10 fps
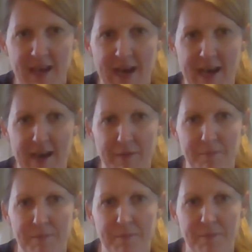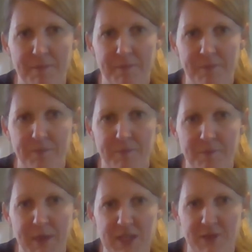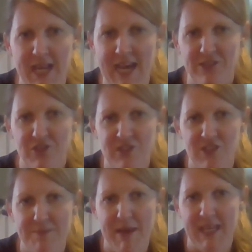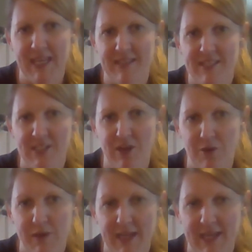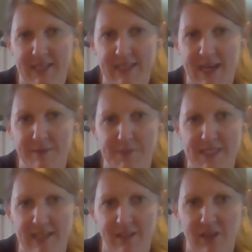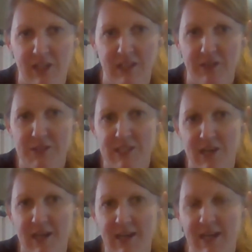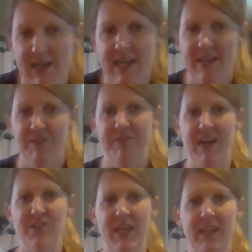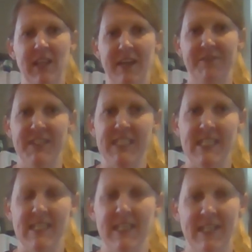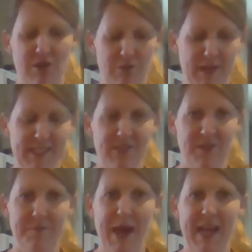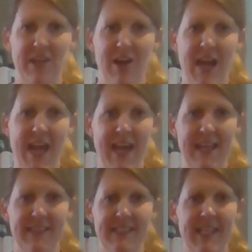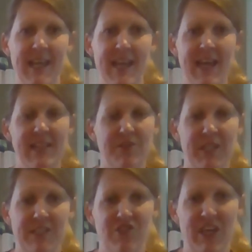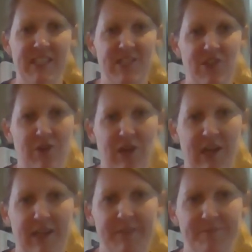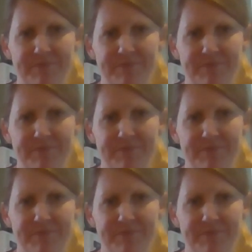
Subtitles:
But you can actually just make it so it comes in closer. If you find you get a lot of fatigue in your wrists or the back of your hands, you can adjust your